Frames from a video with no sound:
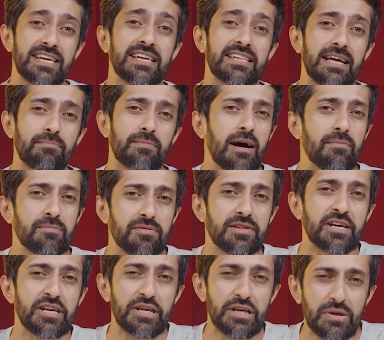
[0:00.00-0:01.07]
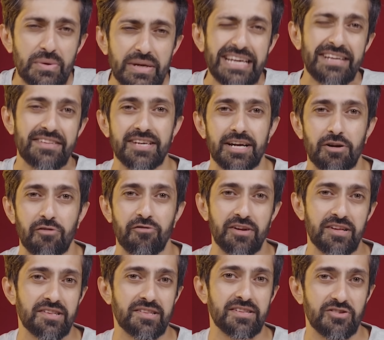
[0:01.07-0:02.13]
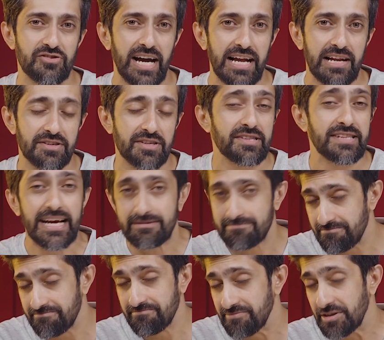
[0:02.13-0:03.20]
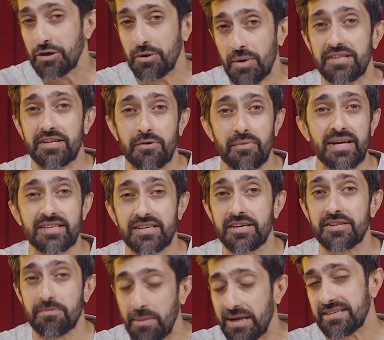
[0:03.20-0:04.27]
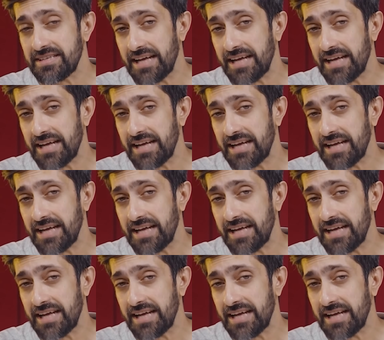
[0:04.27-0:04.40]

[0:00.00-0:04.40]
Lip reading: in them comes with a unique set of risks and challenges that you as investors must